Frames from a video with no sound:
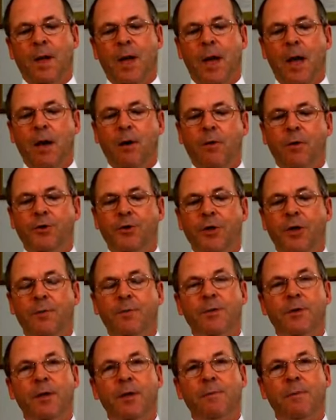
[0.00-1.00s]
How are
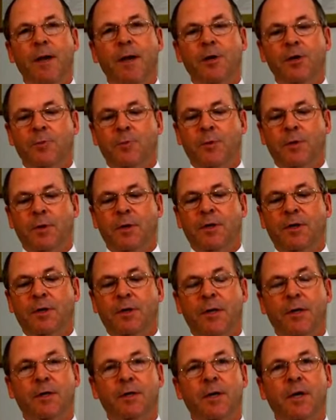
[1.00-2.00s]
GMC management
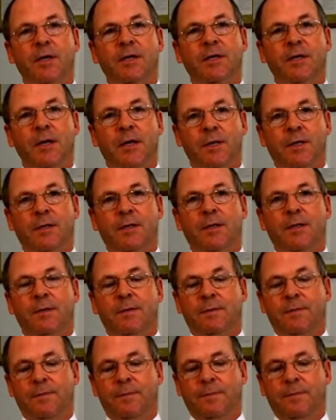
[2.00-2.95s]
assessed?